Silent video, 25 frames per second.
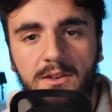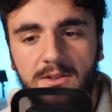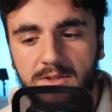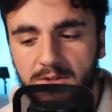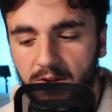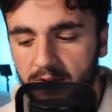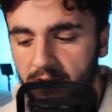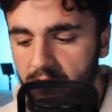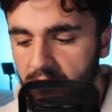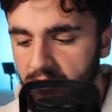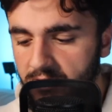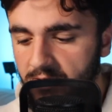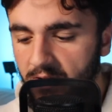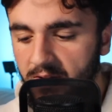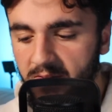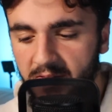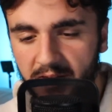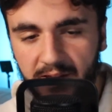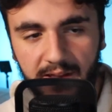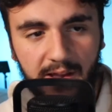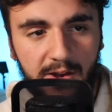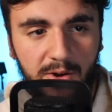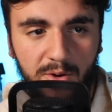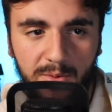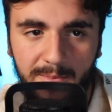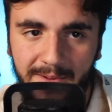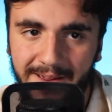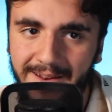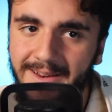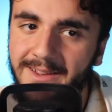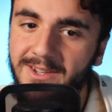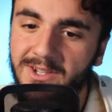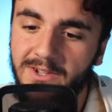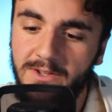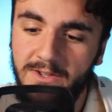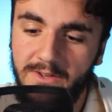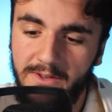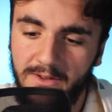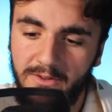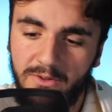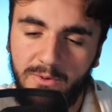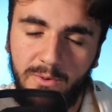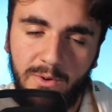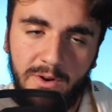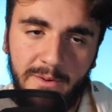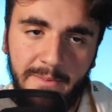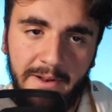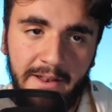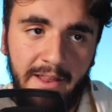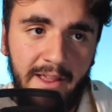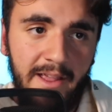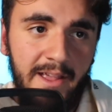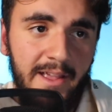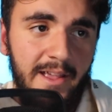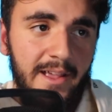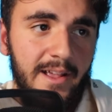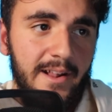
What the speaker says: So I think it could be an interesting tournament.